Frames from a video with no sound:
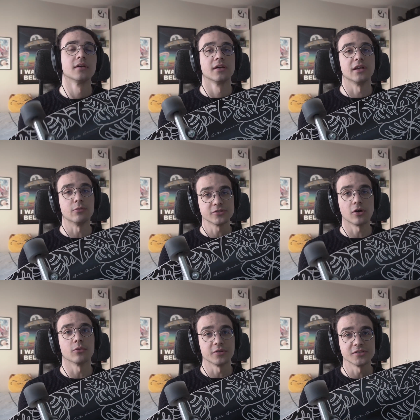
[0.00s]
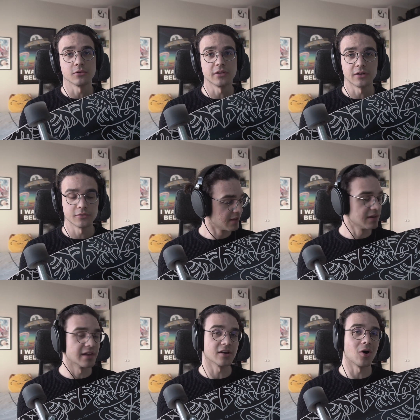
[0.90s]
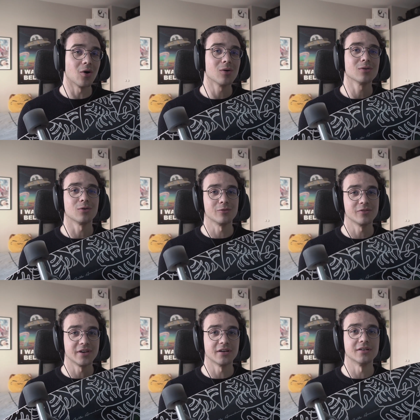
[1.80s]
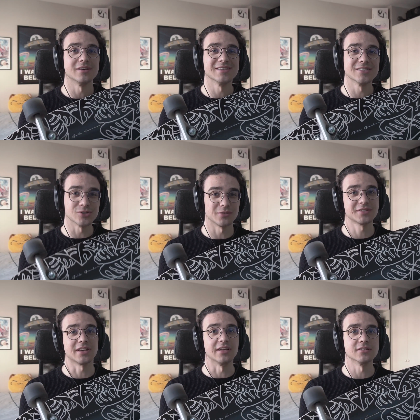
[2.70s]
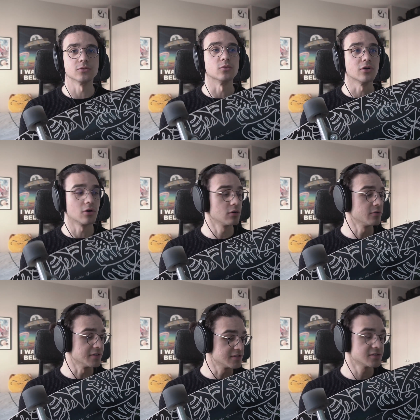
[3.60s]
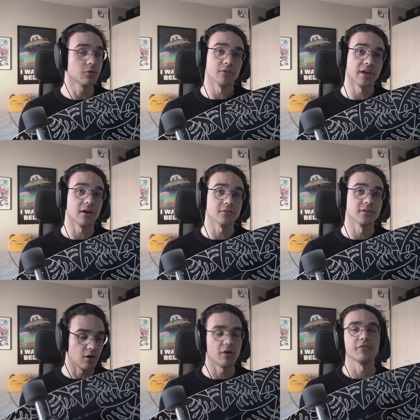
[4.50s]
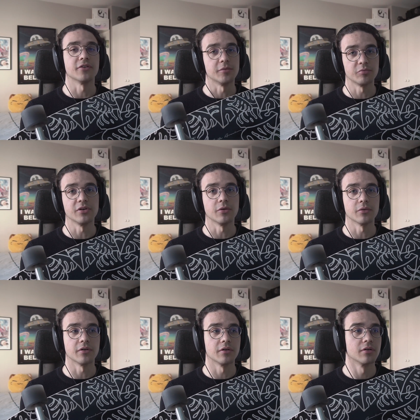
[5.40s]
it was already sold out. Like, all of their surf skates were already sold out after the pre-order.